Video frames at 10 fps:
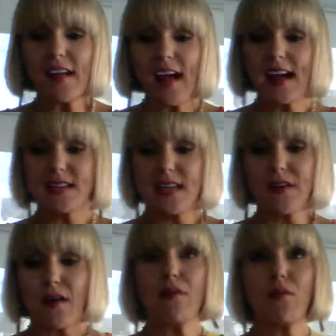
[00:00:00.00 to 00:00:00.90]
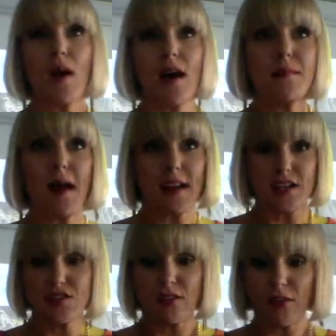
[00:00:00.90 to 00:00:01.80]
ideal of what a body
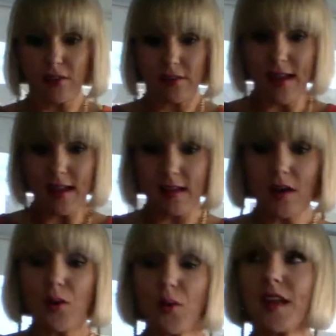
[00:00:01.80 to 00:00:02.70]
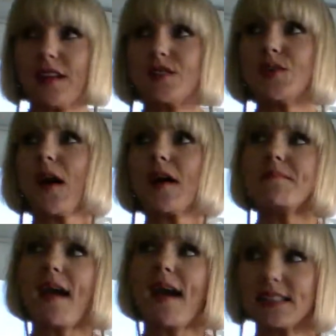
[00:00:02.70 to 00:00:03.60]
should look like according to our
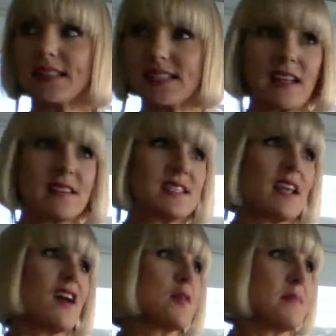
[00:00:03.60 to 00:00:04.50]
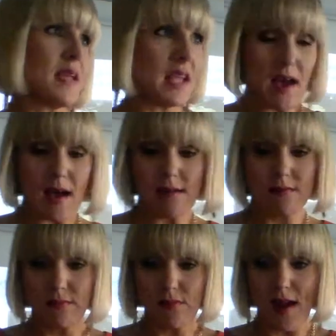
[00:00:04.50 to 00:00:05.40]
magazines and our media,
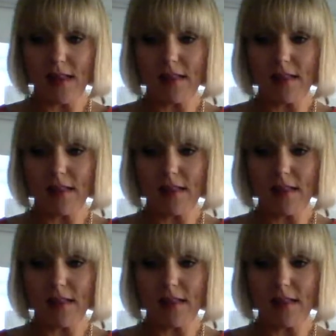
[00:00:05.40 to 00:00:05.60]
right?